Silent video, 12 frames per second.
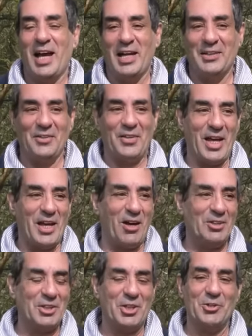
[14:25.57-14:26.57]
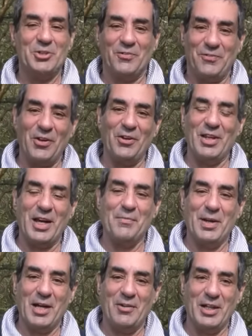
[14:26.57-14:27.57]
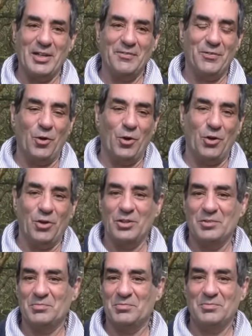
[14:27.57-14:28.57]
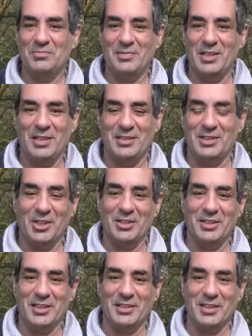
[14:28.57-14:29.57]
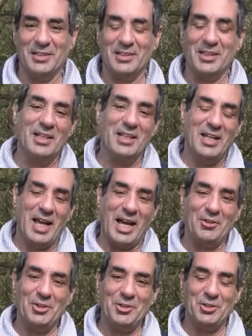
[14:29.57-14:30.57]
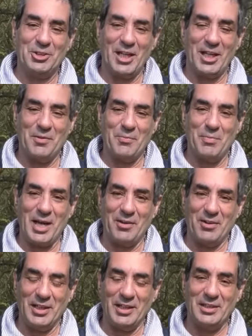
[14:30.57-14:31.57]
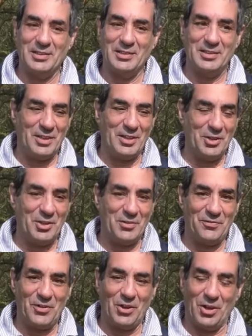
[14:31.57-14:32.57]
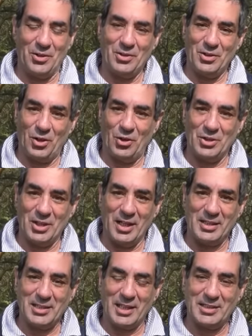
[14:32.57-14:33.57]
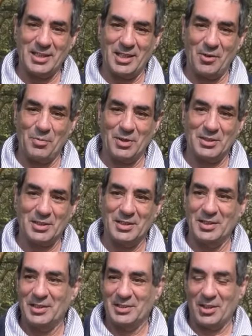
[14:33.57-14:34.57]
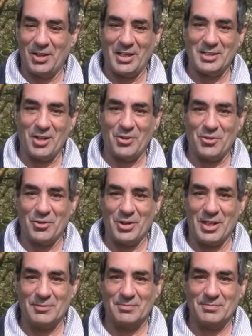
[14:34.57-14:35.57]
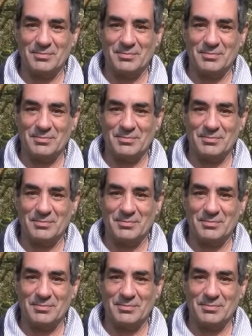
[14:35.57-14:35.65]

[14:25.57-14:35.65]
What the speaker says: and they ask you to follow that bearing for a certain distance. How do you set a bearing that you can follow on a Lensatic compass? So let's go through that.